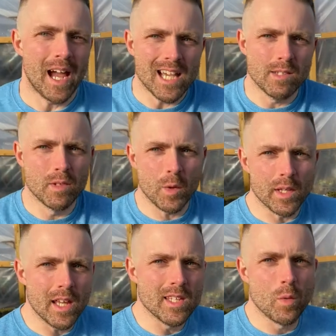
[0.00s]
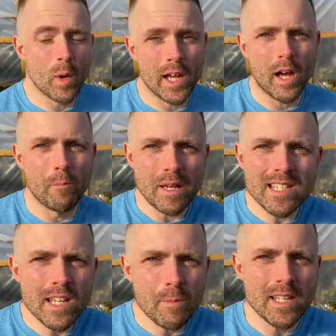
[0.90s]
As I'm doing this, we are
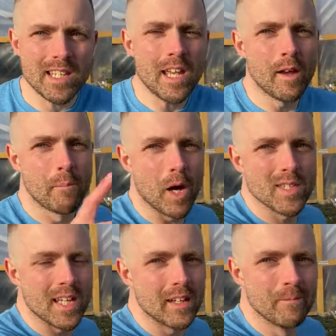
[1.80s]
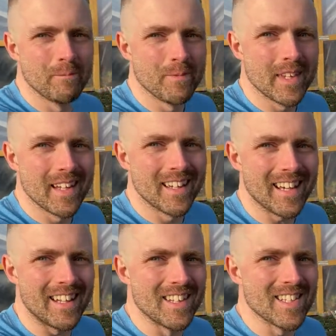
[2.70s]
busy potting
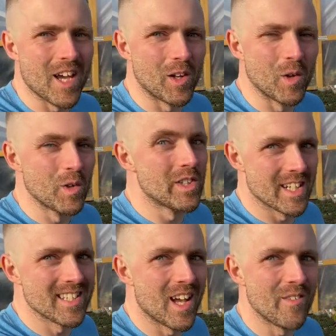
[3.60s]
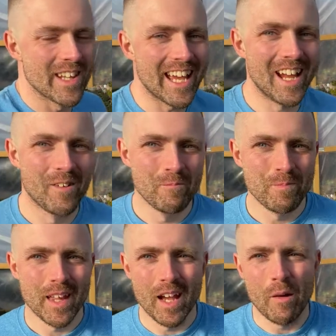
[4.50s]
in the tunnel just over there,
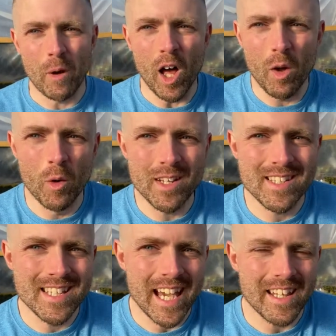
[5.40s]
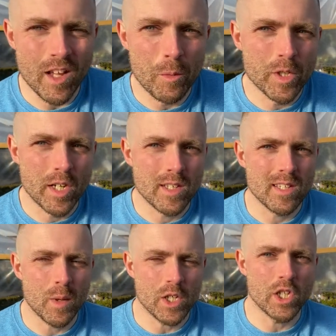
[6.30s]
but I wanted to take the
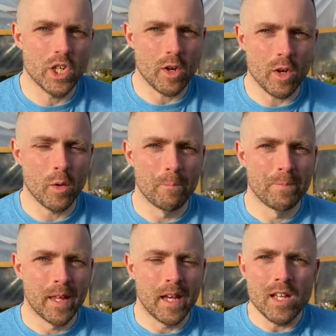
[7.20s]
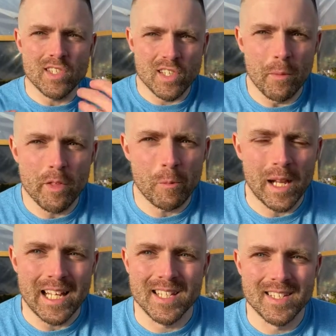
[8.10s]
opportunity to actually show you some of the
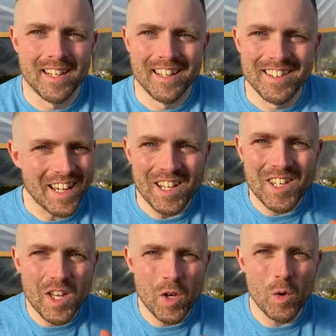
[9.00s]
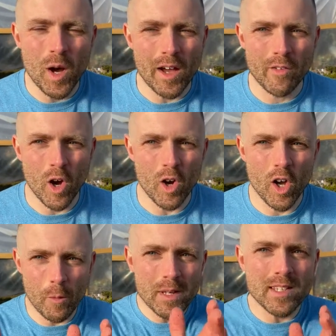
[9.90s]
plants that you have got
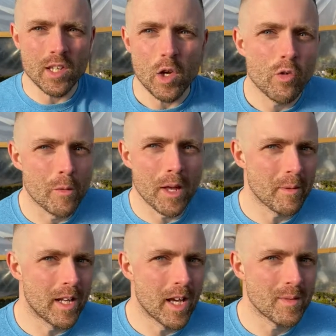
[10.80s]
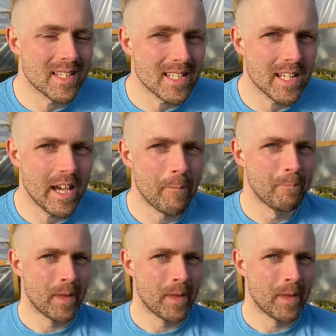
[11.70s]
coming to you from Urban Herbs this year.